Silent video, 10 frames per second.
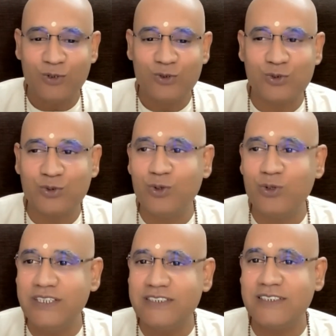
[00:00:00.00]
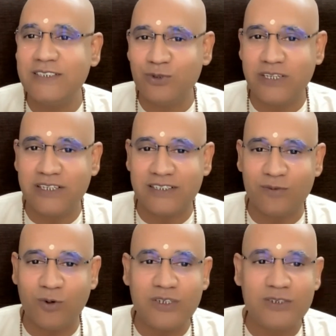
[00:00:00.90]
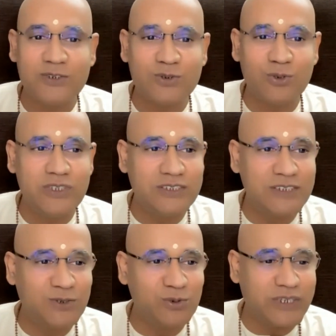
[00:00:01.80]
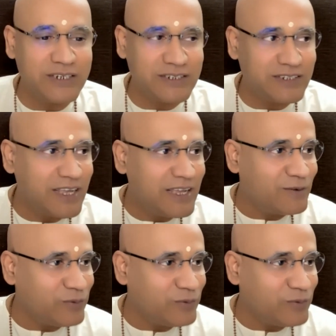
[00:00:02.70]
So easy to get it. What is so easy to get it?